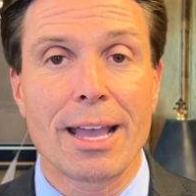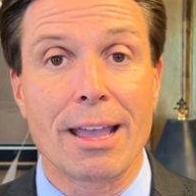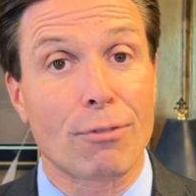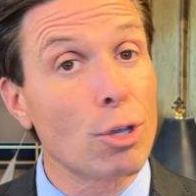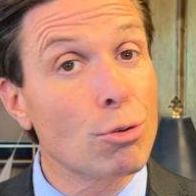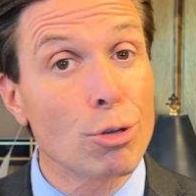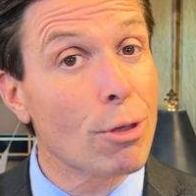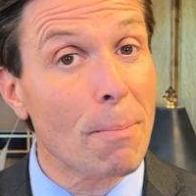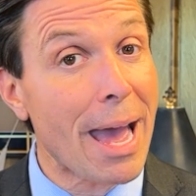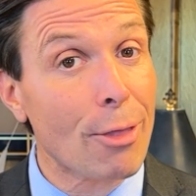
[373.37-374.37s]
If you do
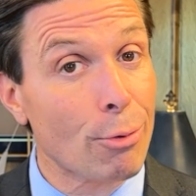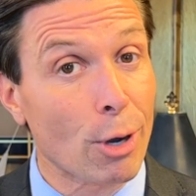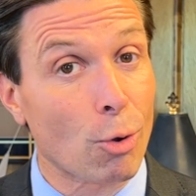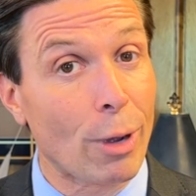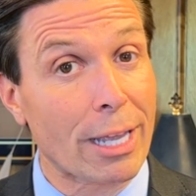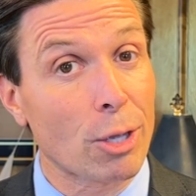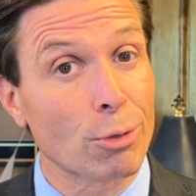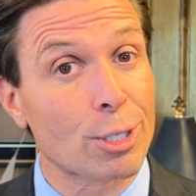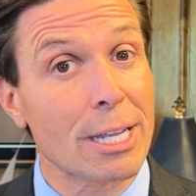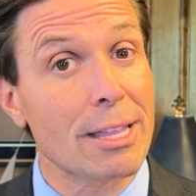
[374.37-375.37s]
the math real quick,
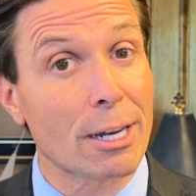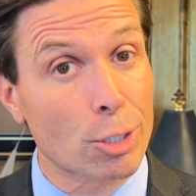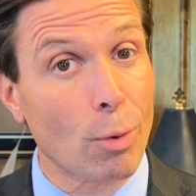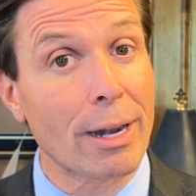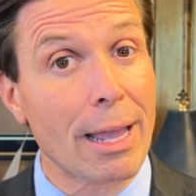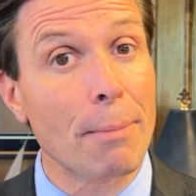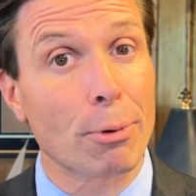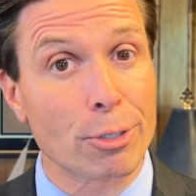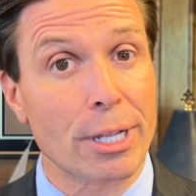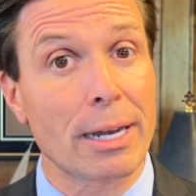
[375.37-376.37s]
you'll see that a
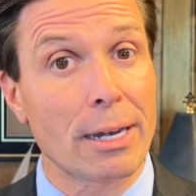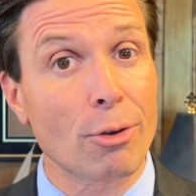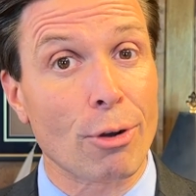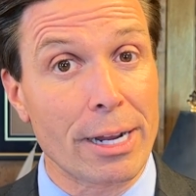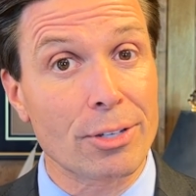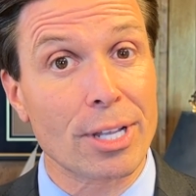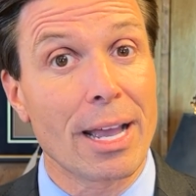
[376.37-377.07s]
28% increase,